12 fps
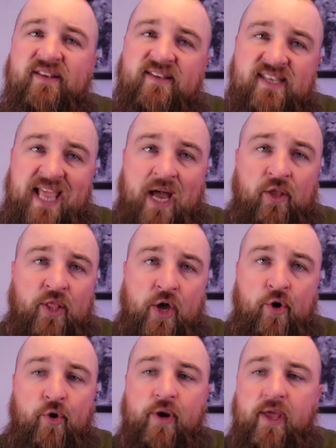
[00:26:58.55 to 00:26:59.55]

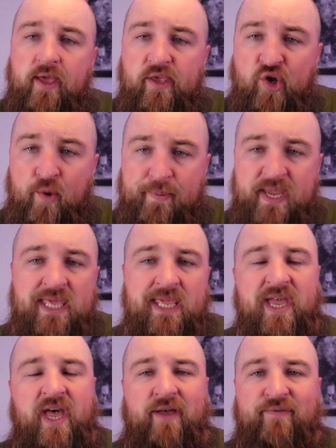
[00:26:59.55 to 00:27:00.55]
Download your
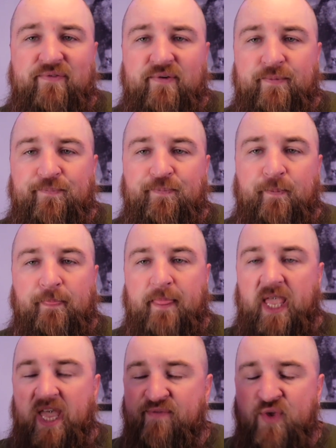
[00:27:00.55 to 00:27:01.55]
PDF.
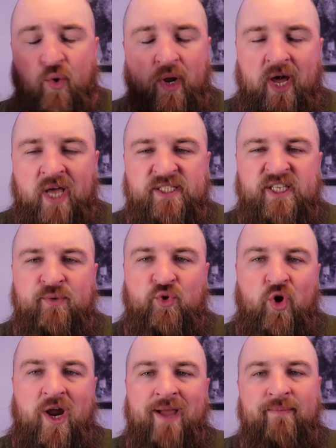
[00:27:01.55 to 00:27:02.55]
If you want to
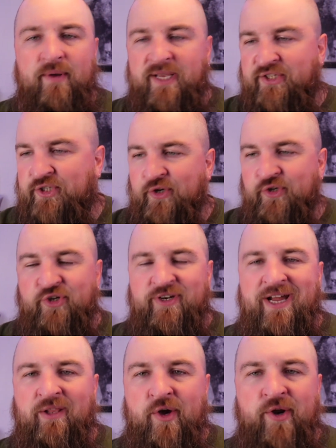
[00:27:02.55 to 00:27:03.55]
unsubscribe as as you
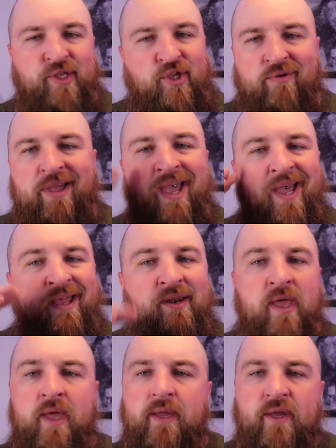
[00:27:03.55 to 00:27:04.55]
download it, you
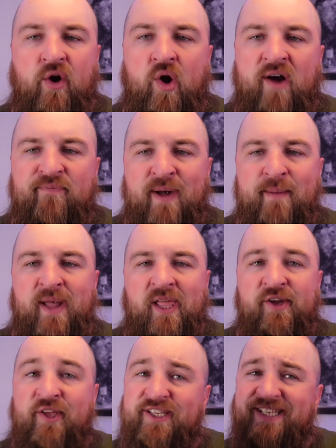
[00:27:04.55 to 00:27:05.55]
can. You're off my
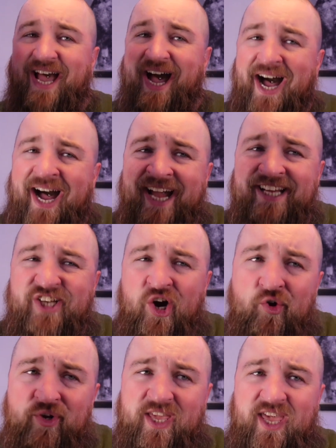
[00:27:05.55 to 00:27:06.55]
mailing list. I
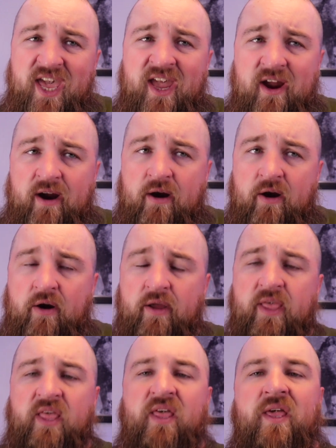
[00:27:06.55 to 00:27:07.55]
don't care.
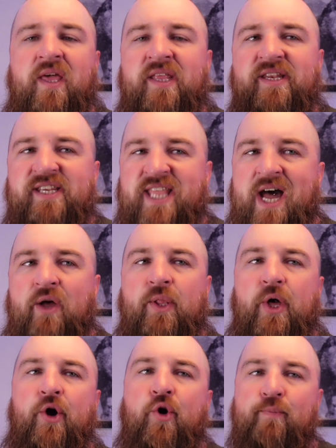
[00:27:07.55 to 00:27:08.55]

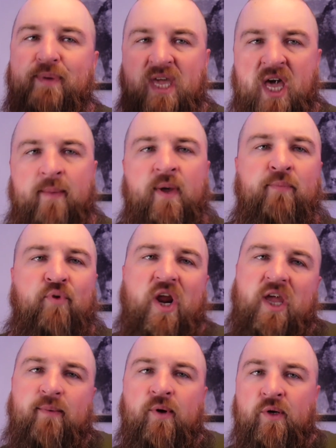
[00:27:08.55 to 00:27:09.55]
Download Become
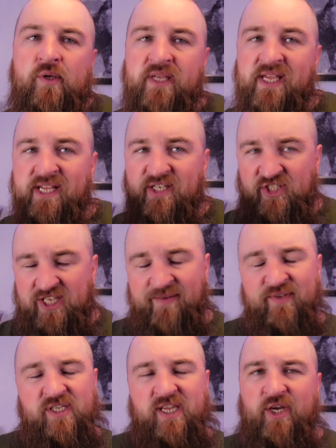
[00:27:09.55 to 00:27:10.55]
Unbreakable,
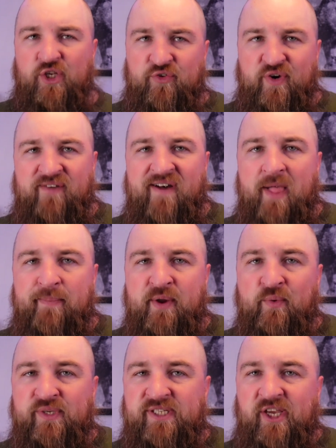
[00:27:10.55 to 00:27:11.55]
7 Skills for Developing
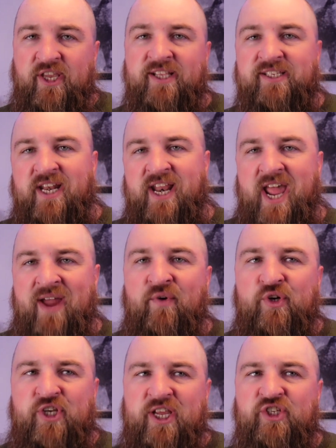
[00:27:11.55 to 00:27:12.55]
Resilience in an
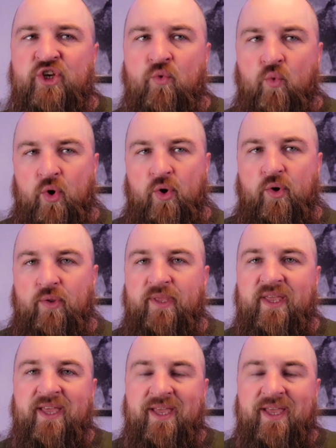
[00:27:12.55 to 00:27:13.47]
Ever-Changing World.